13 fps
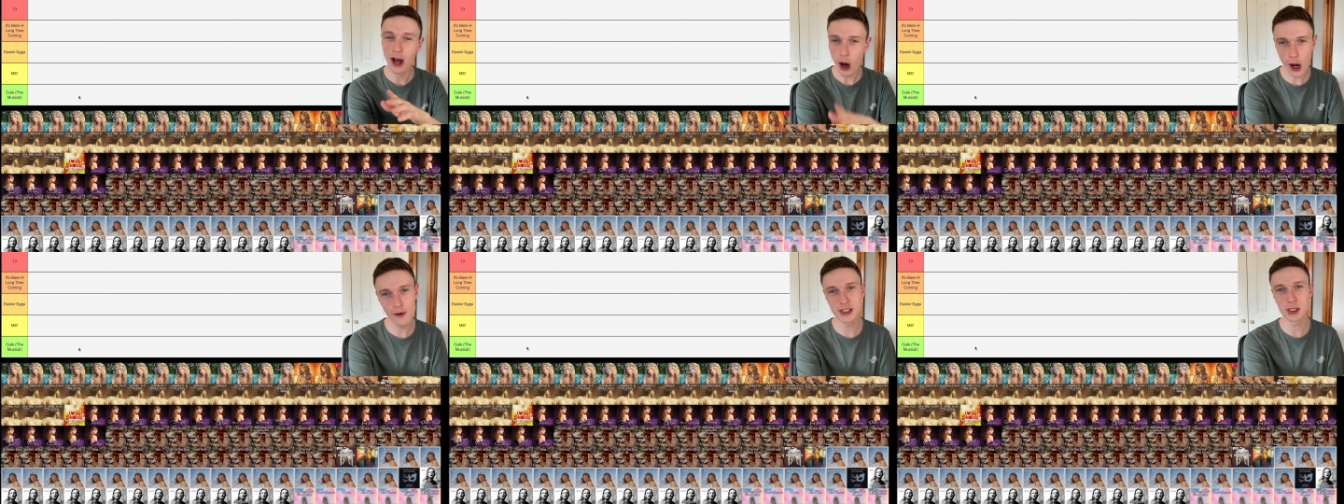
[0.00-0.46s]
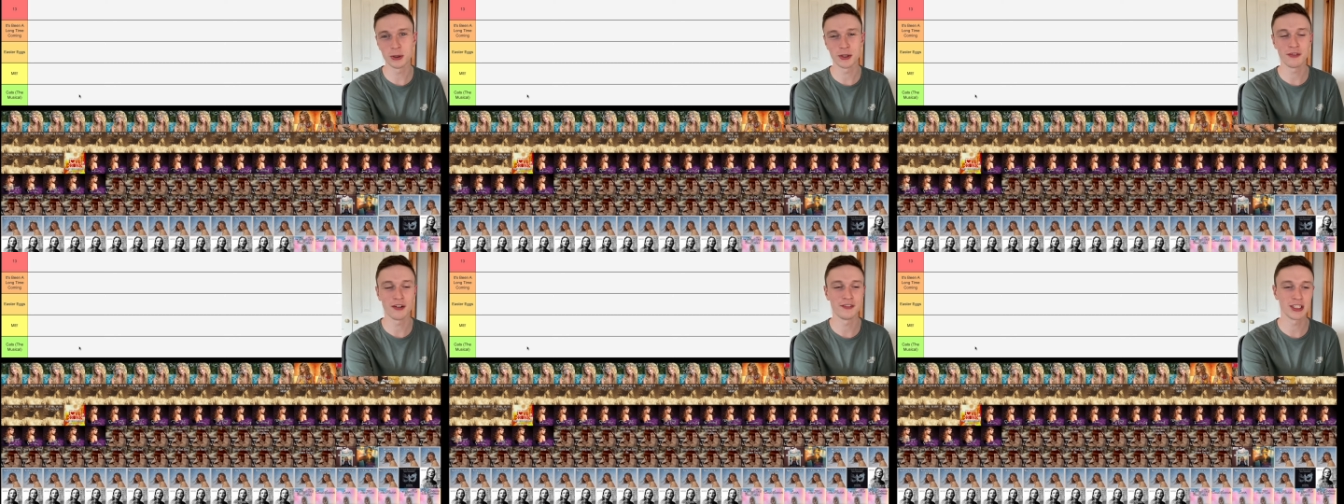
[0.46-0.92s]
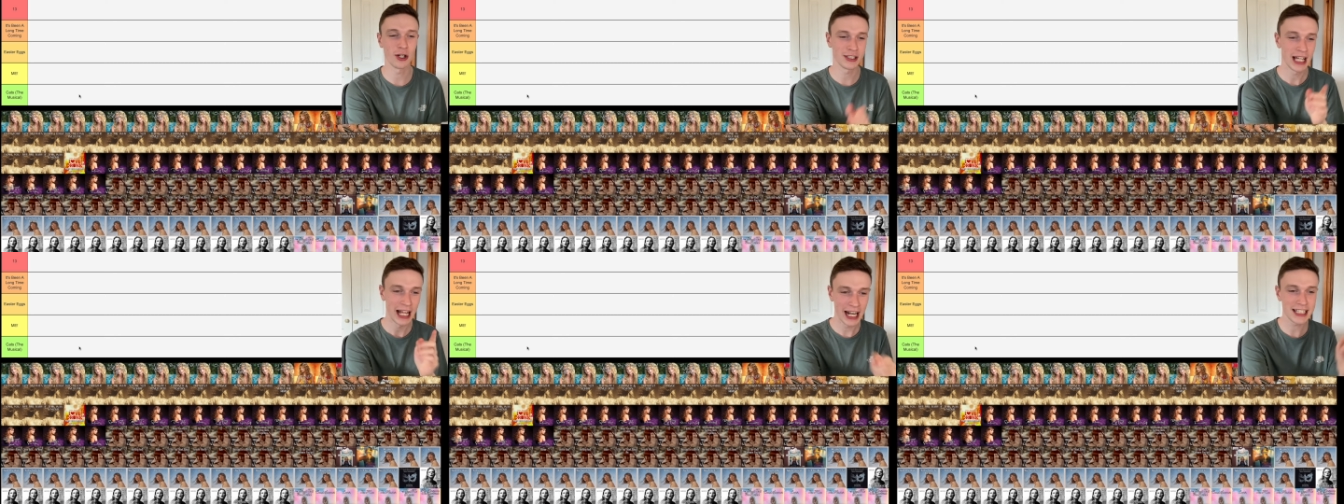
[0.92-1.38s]
Over 250
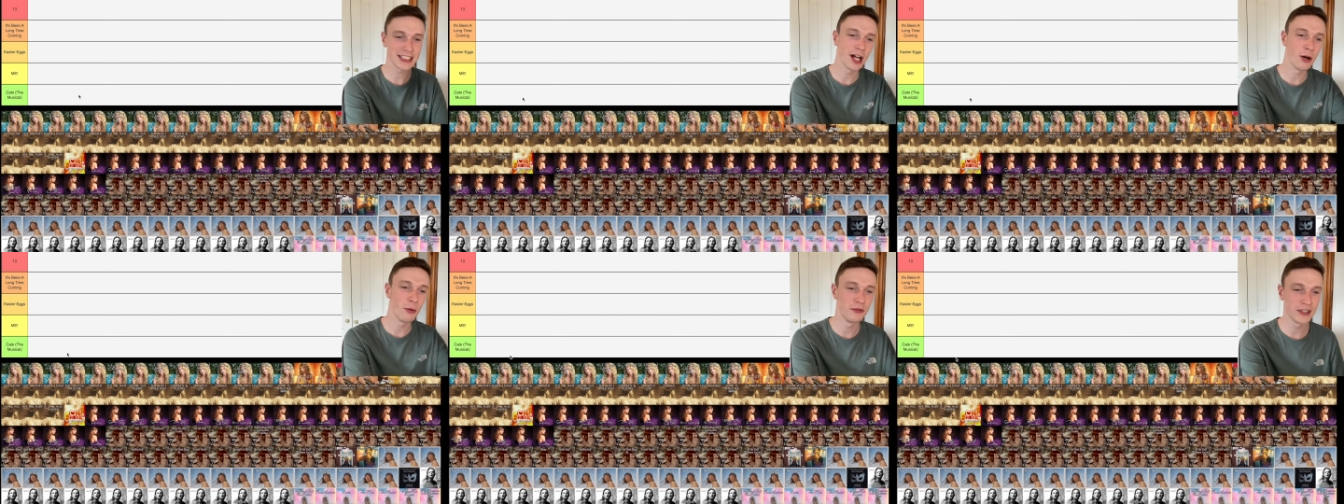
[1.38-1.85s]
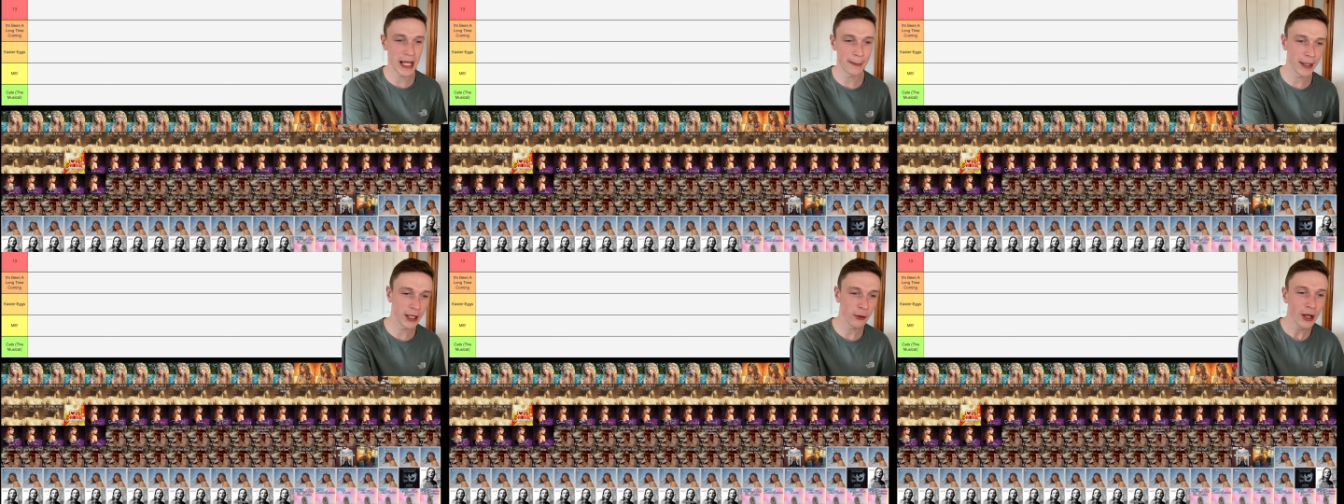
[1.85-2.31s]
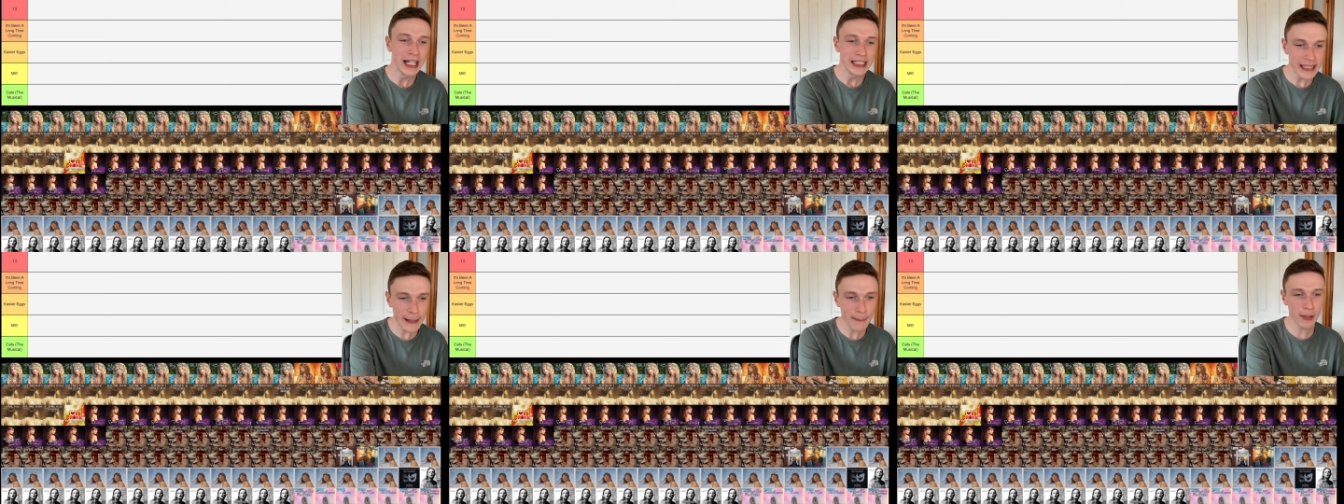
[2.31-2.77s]
songs. Let's start with debut.
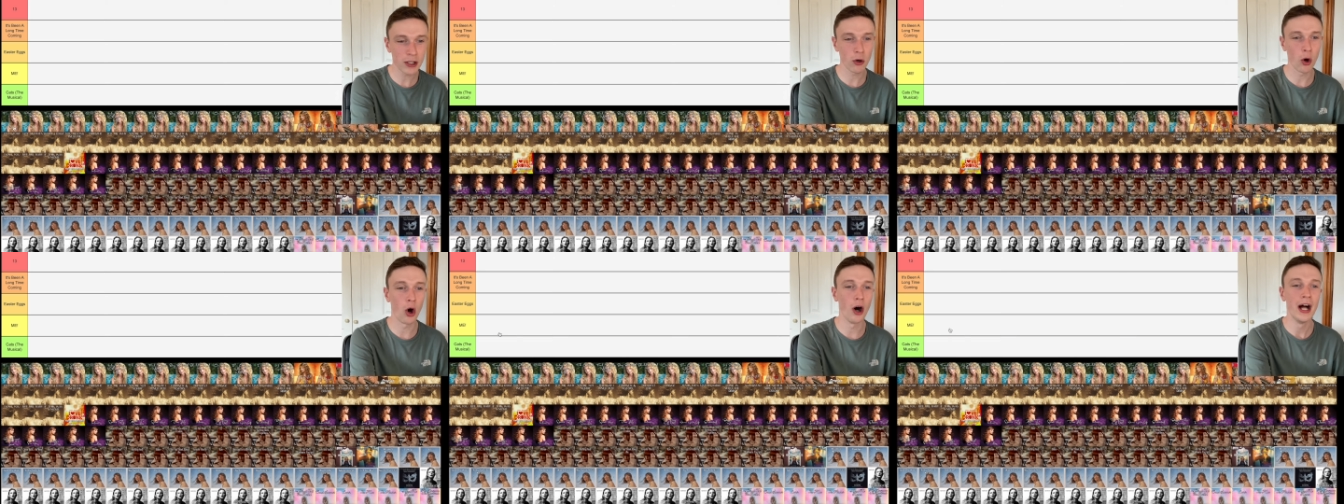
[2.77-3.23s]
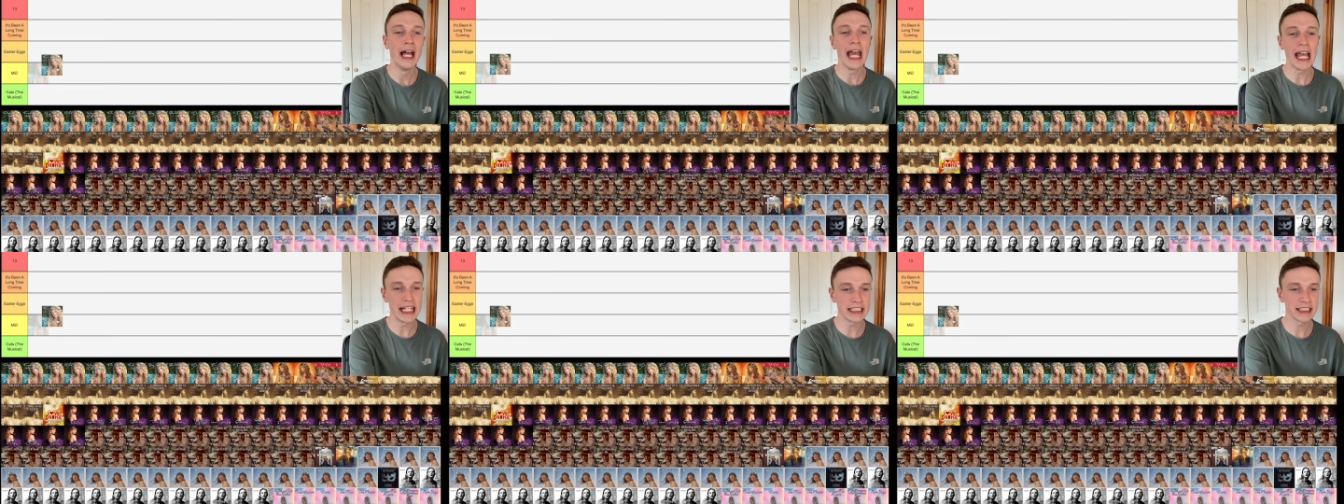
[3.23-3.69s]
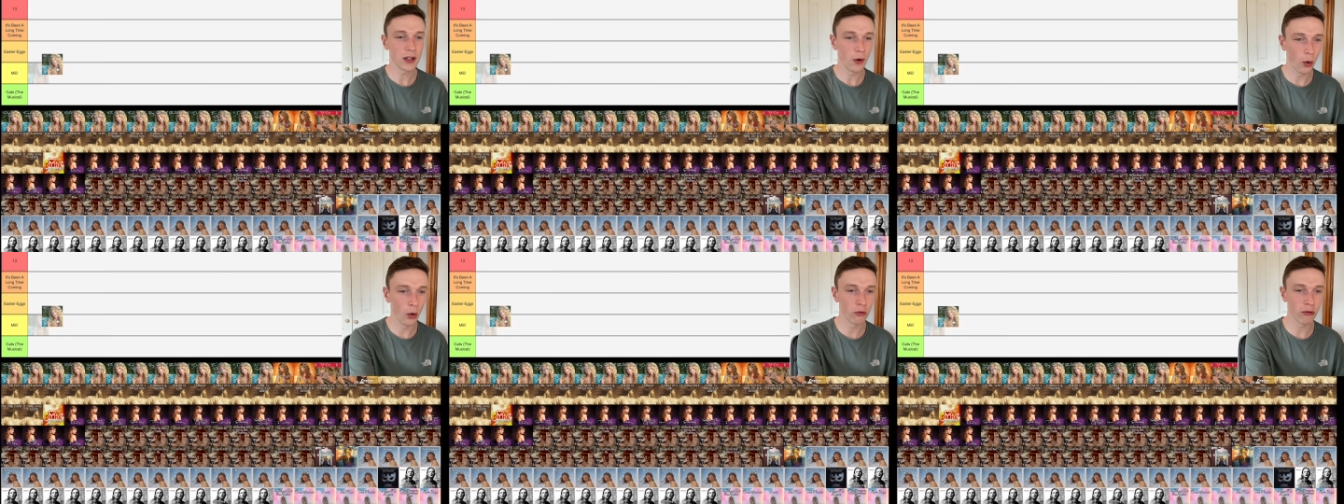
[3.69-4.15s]
Tim McGraw, It's
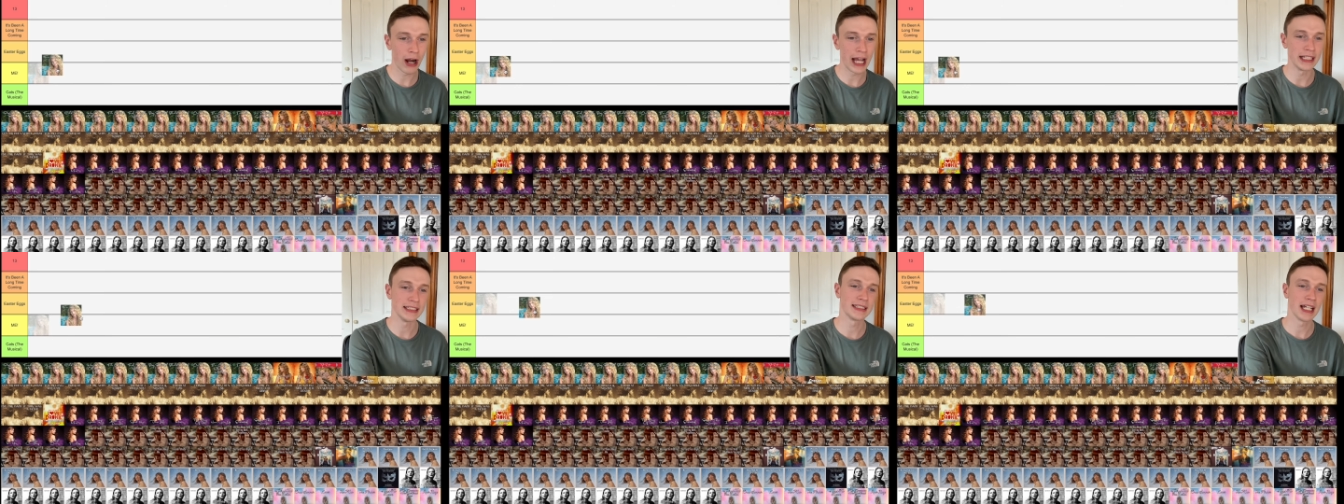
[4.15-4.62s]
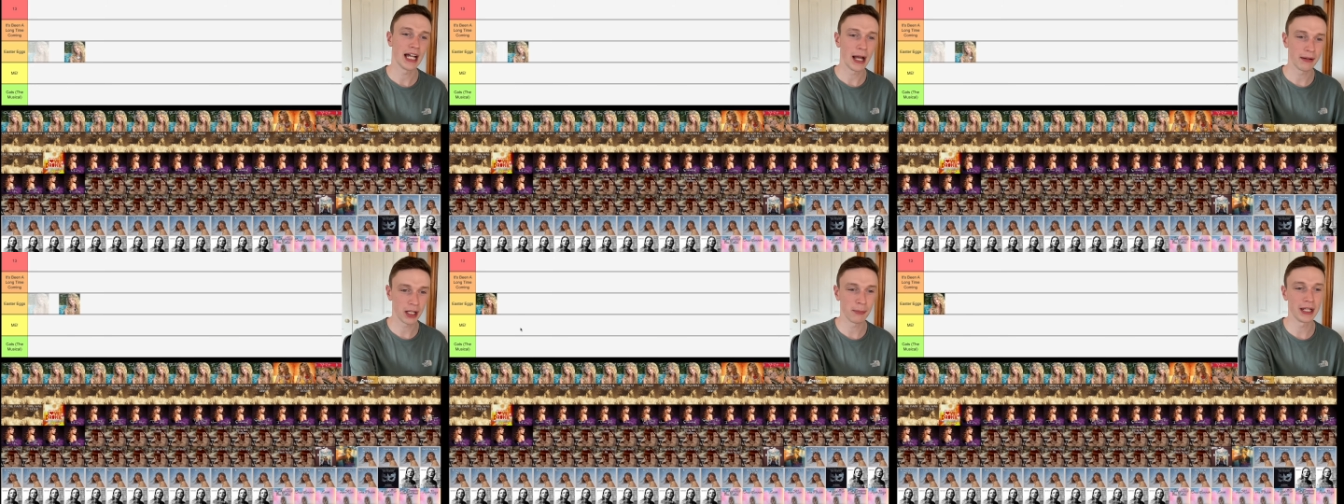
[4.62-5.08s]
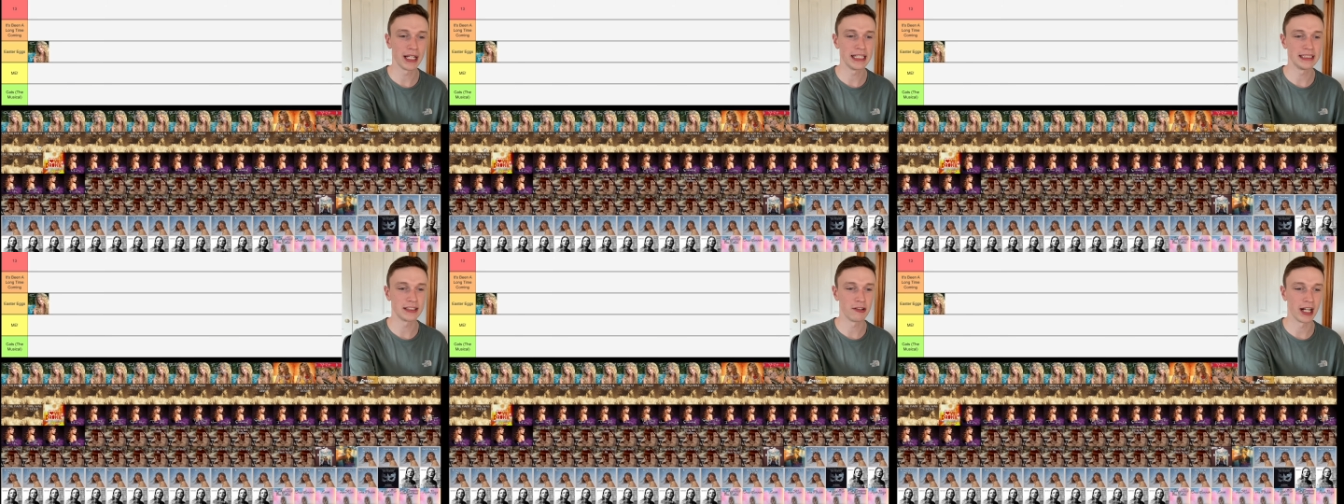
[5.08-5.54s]
Alright. I'm going to put it
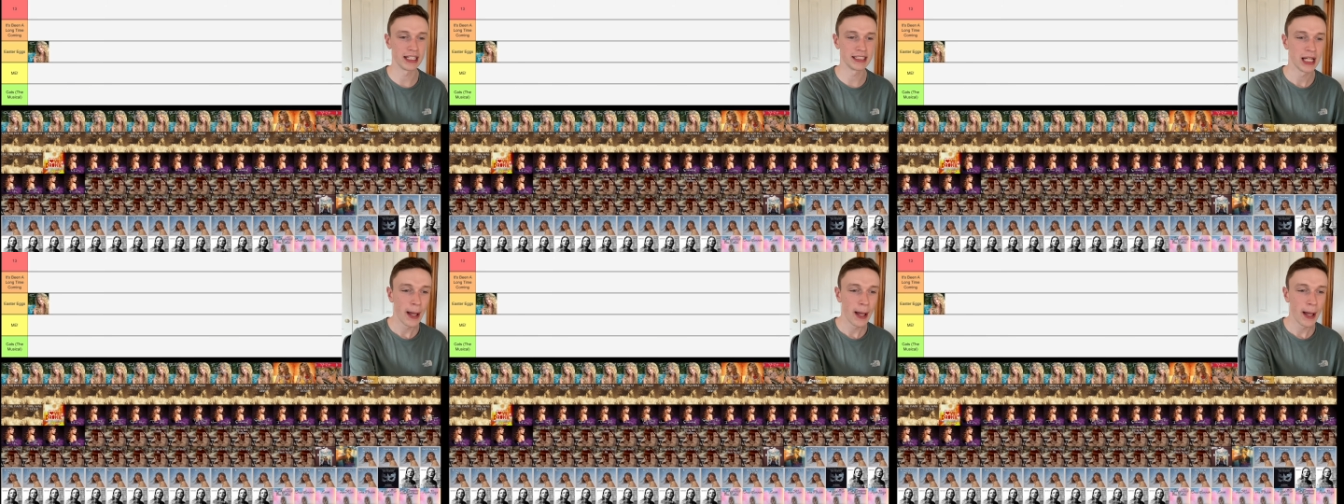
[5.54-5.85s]
Easter eggs.